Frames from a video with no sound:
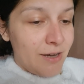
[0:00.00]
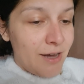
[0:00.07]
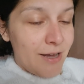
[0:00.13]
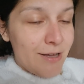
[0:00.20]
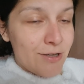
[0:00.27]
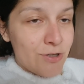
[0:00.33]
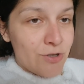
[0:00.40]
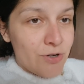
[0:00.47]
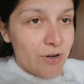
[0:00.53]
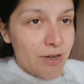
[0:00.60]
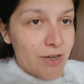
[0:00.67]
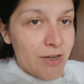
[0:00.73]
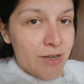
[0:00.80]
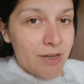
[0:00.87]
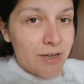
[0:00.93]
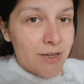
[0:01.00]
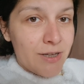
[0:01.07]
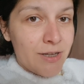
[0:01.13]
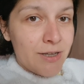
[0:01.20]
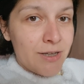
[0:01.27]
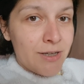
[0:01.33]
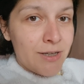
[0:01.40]
I enjoy
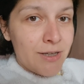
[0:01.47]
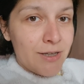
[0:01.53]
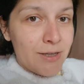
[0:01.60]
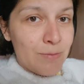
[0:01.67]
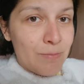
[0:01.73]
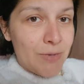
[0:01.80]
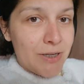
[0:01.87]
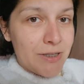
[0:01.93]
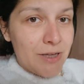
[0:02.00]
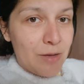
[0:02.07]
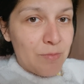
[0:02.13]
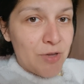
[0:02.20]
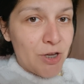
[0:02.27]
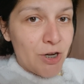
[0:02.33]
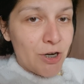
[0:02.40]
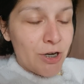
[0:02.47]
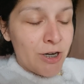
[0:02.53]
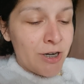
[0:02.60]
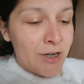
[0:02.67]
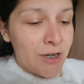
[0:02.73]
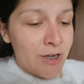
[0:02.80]
my time here.